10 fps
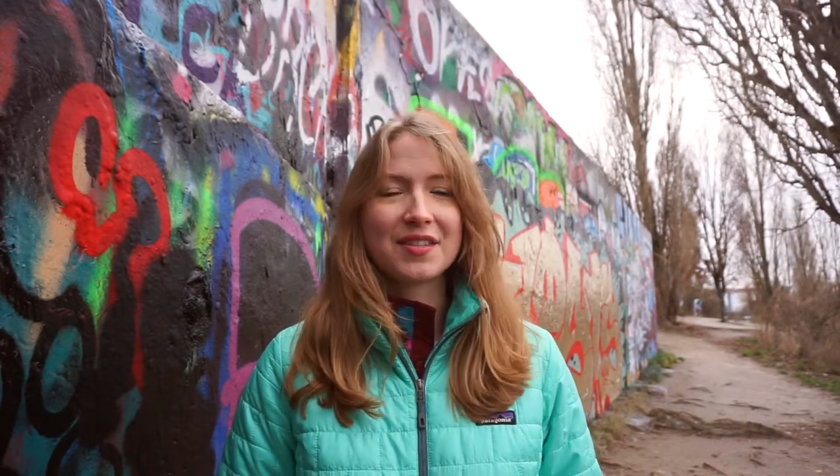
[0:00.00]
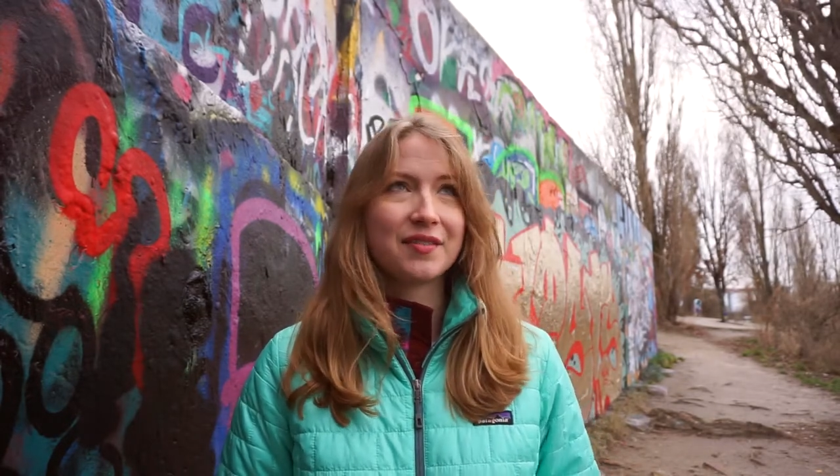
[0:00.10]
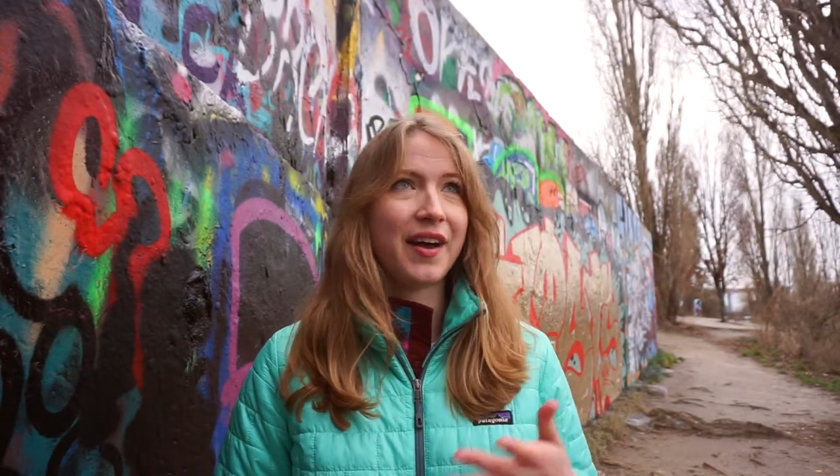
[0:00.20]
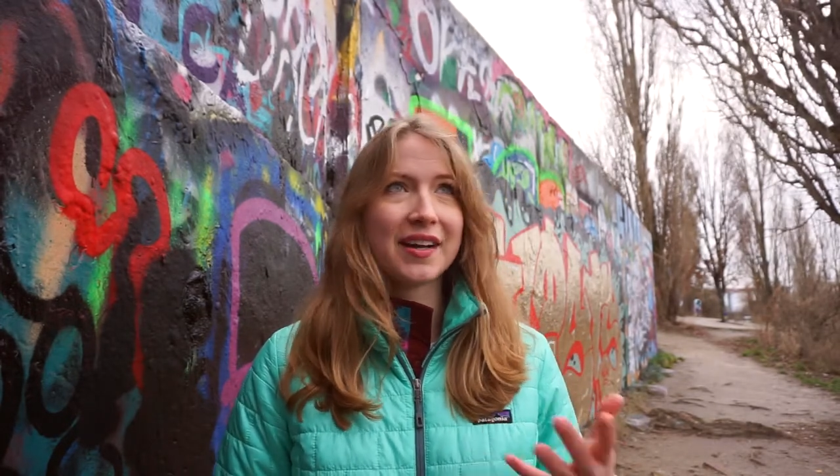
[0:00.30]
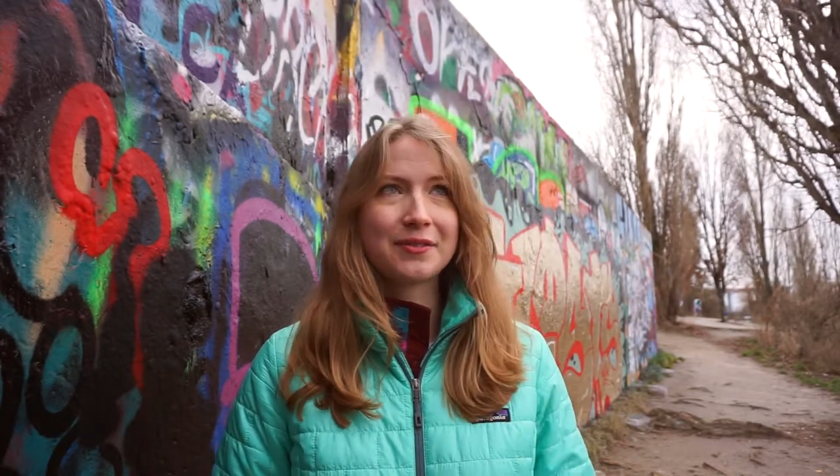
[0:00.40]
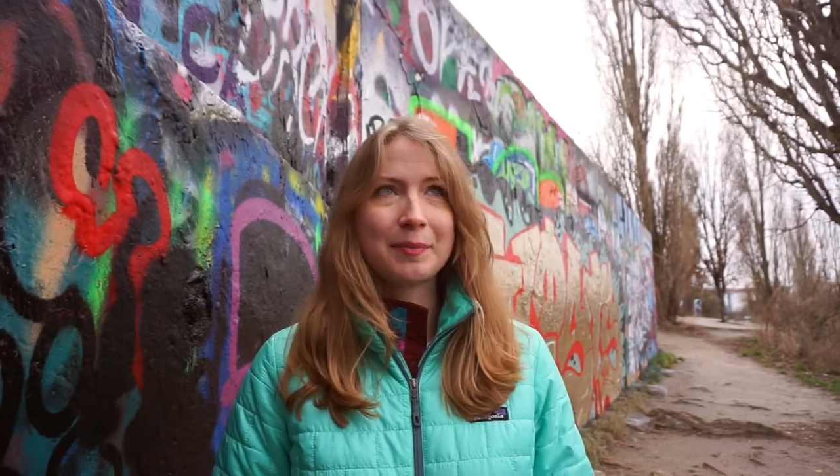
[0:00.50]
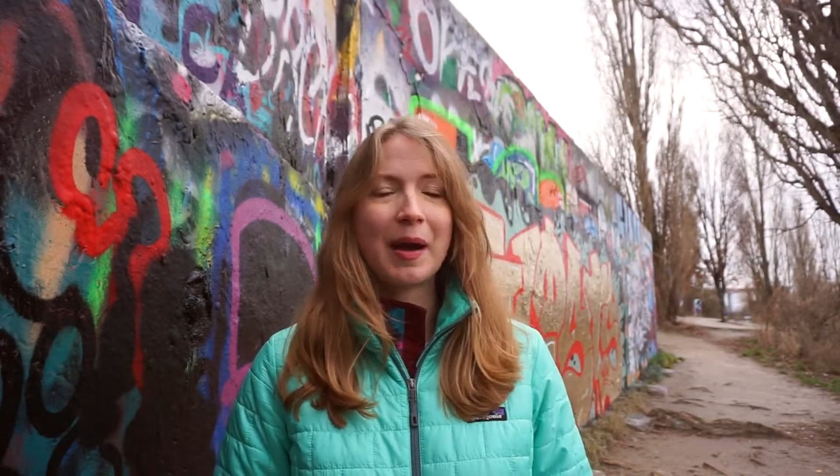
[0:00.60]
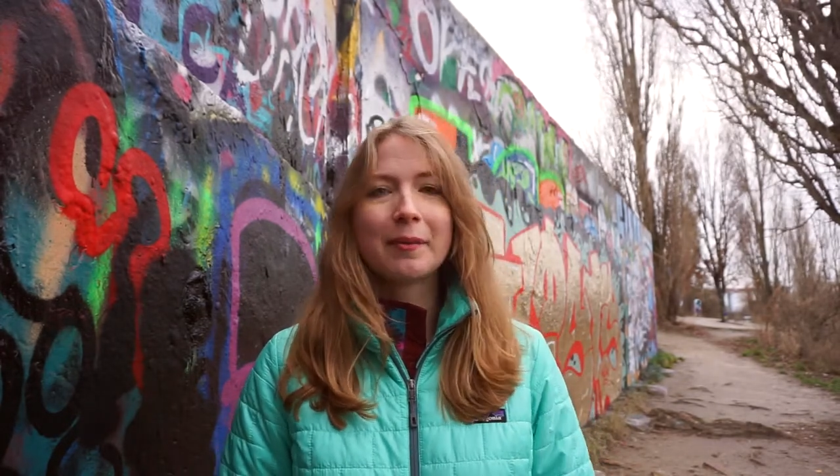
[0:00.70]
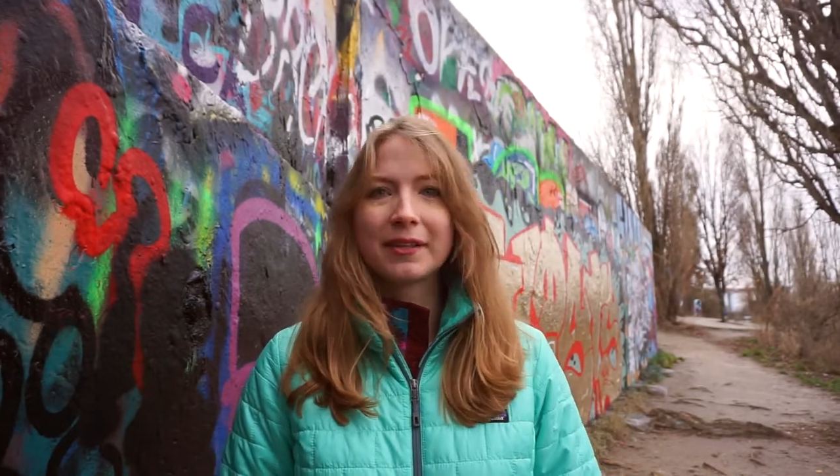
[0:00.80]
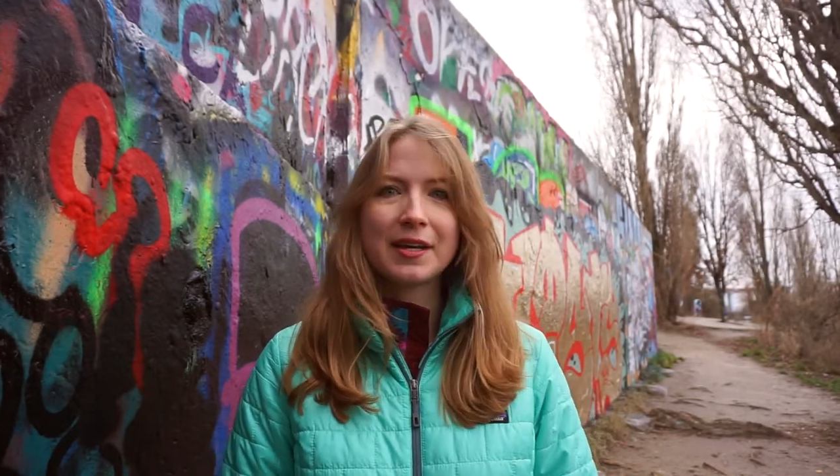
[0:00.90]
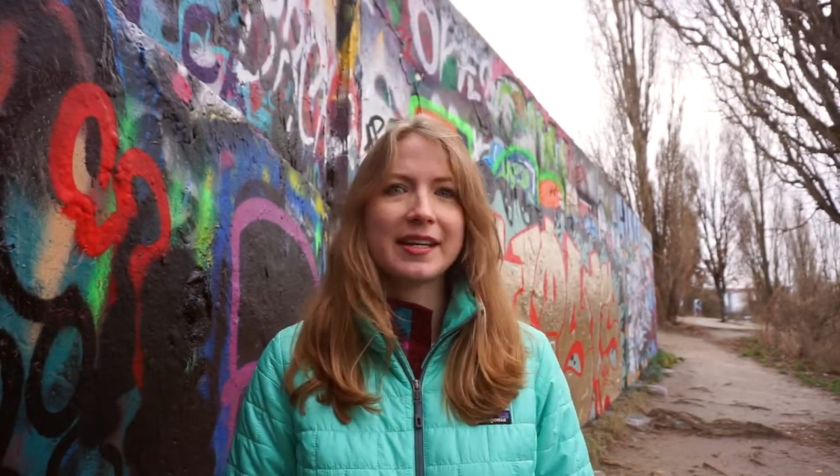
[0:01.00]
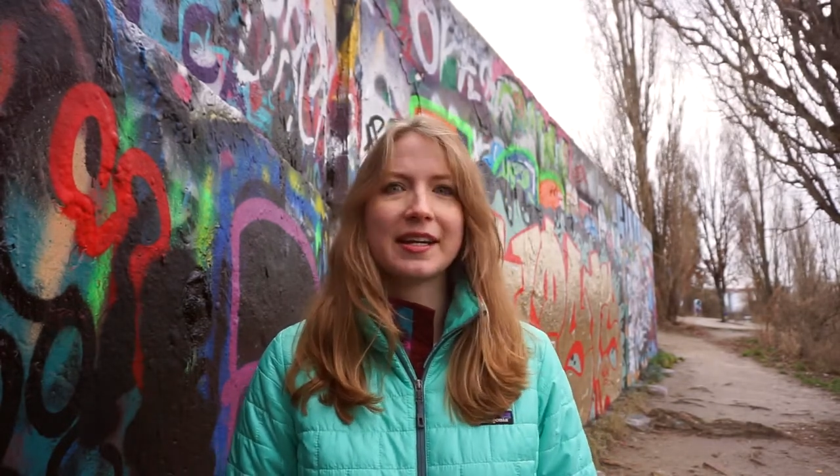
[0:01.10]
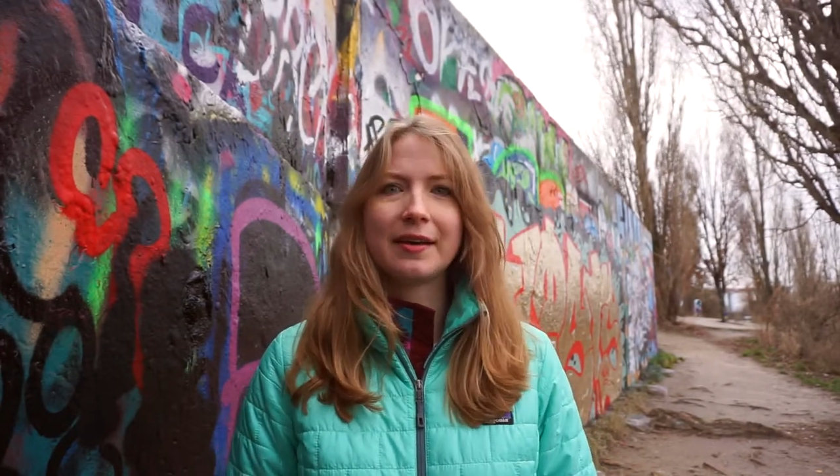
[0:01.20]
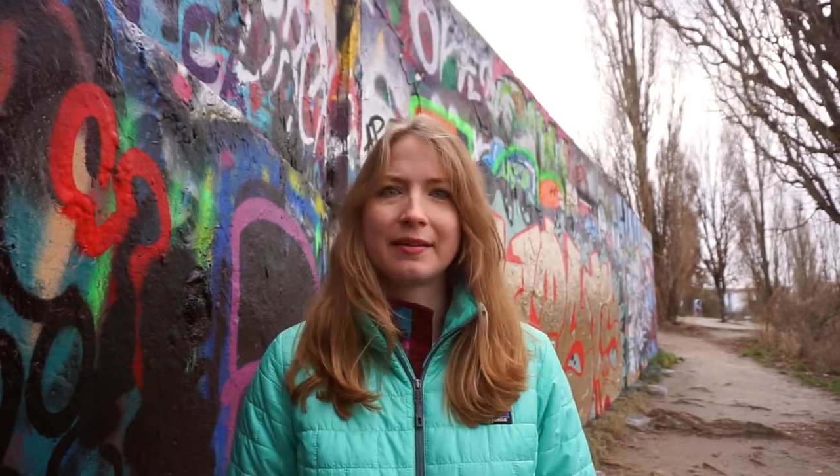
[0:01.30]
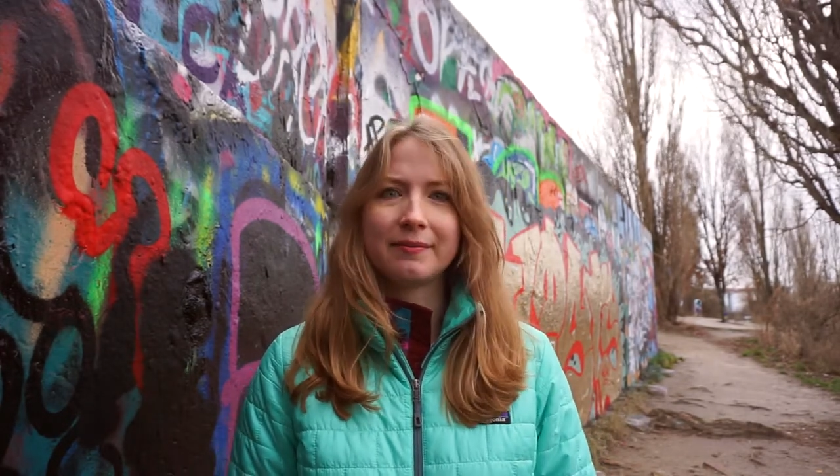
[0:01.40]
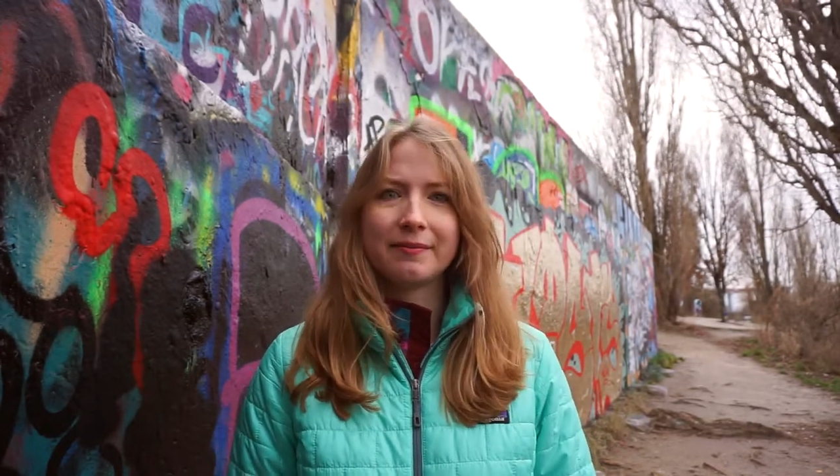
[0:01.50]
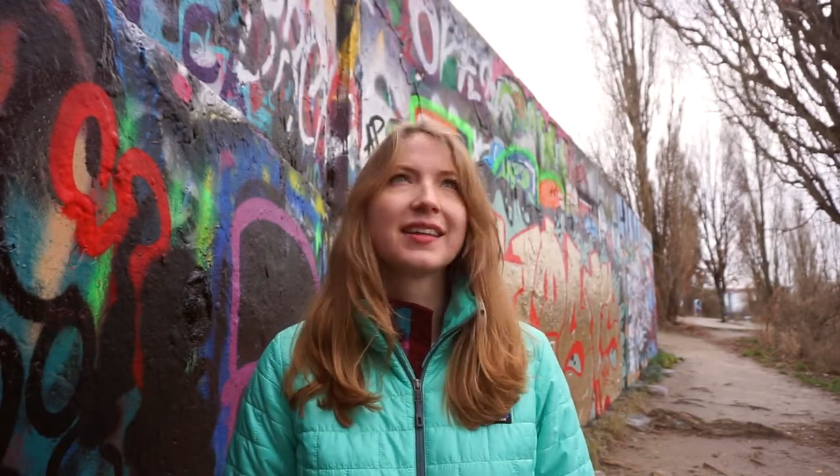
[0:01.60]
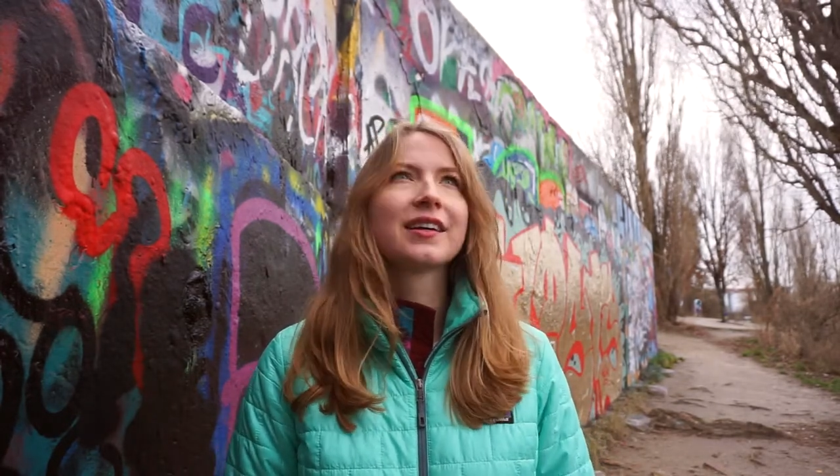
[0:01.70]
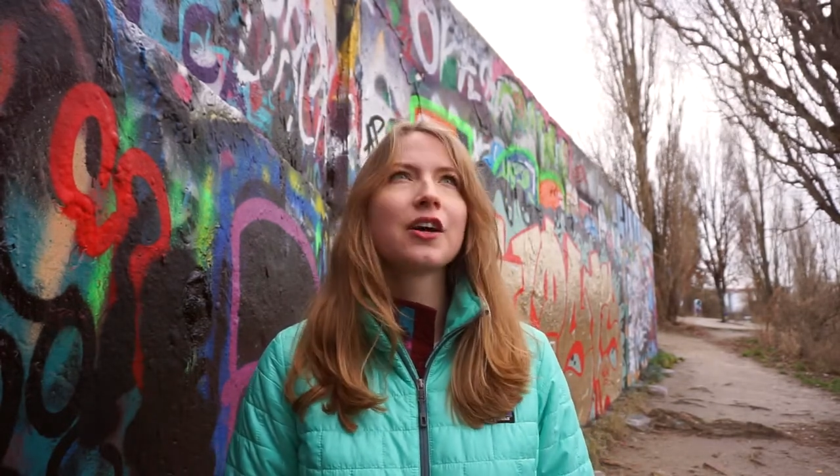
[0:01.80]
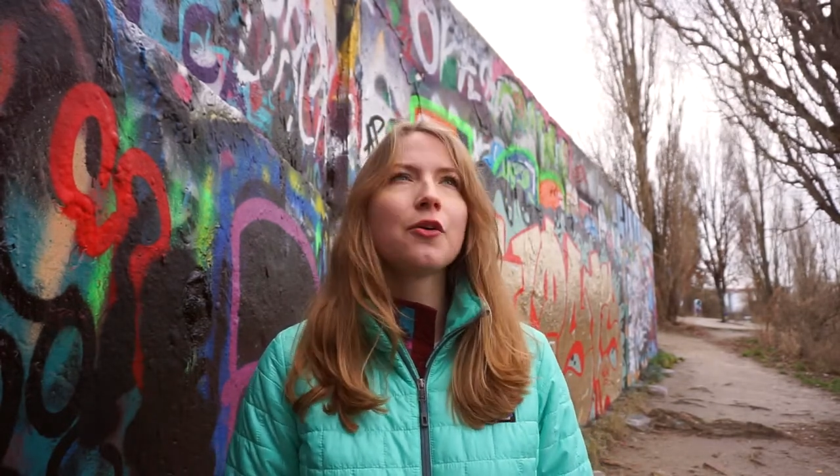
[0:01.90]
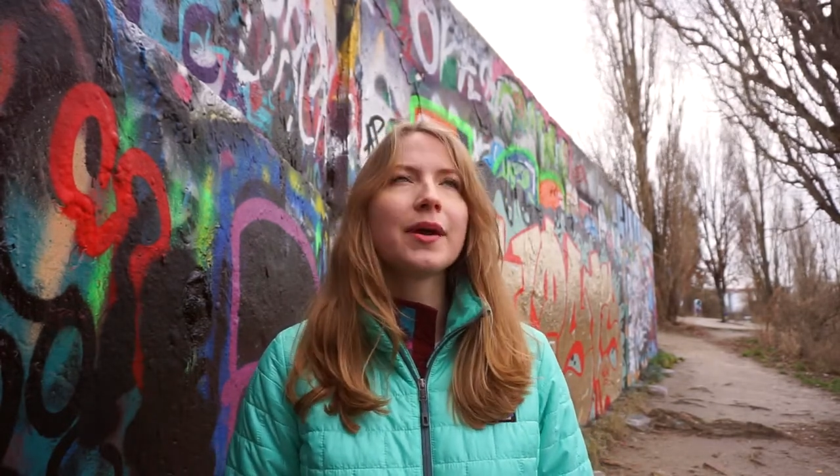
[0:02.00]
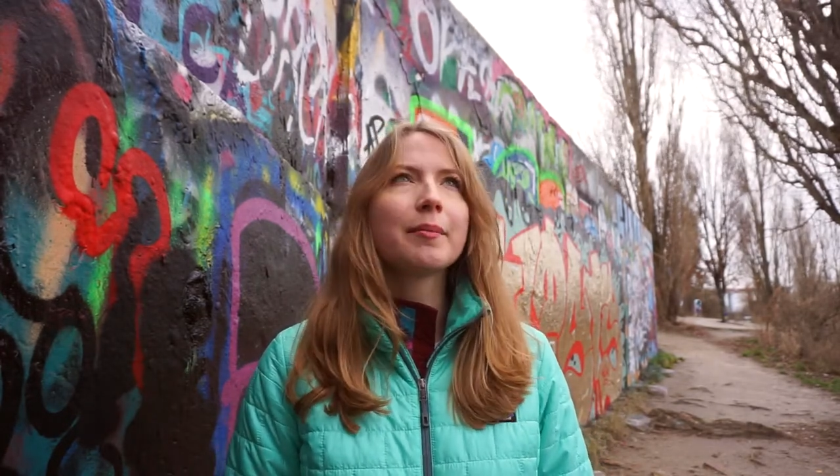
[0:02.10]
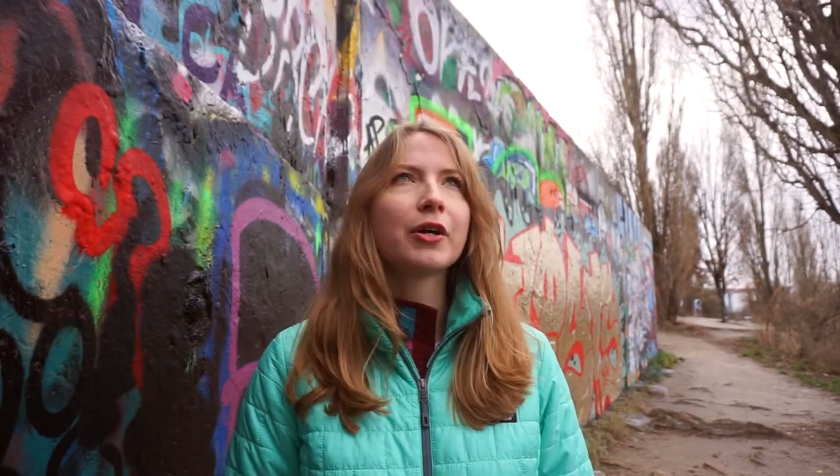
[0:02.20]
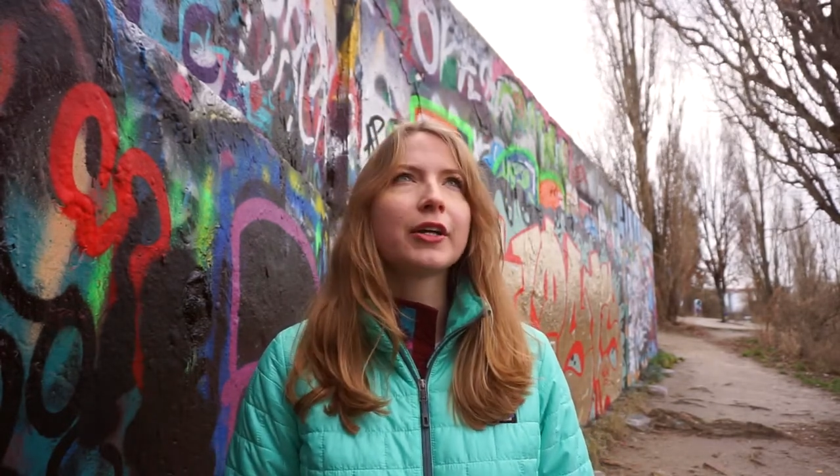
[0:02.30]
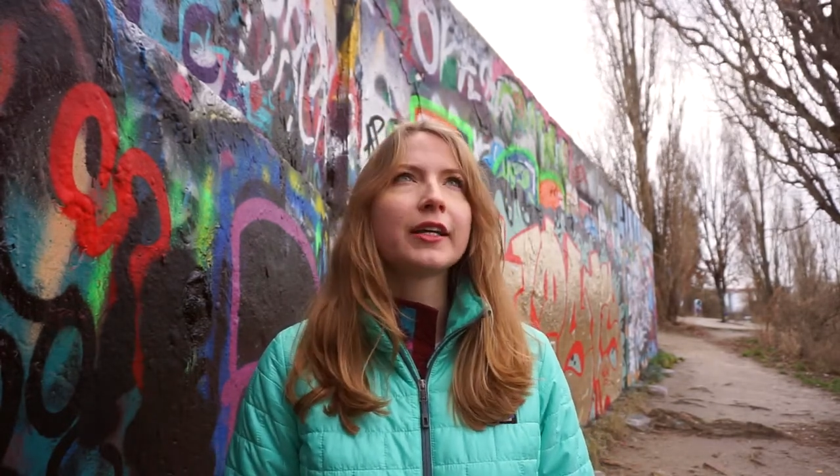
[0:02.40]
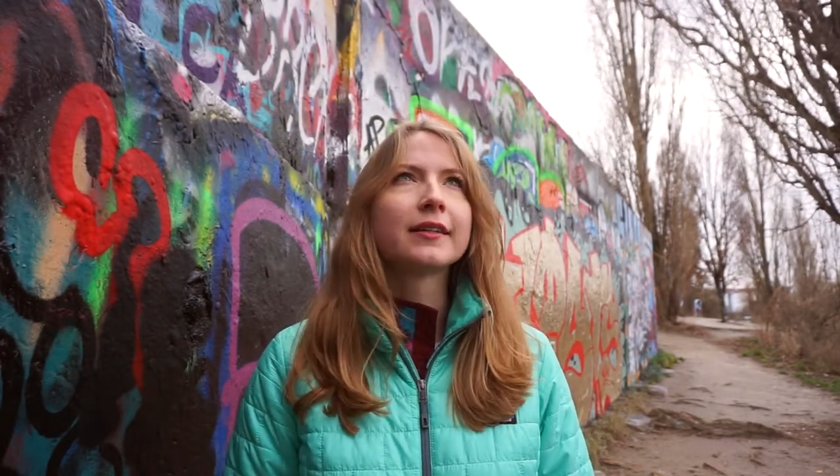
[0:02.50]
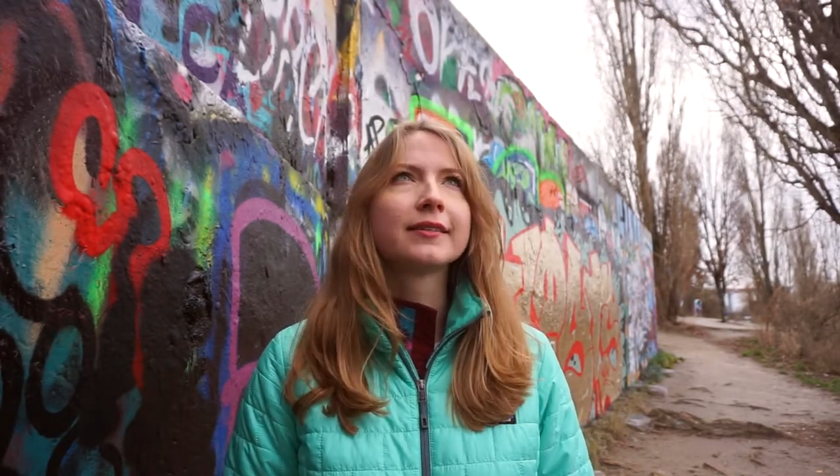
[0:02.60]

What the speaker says: In fact, we probably eat it. Go away, birdie.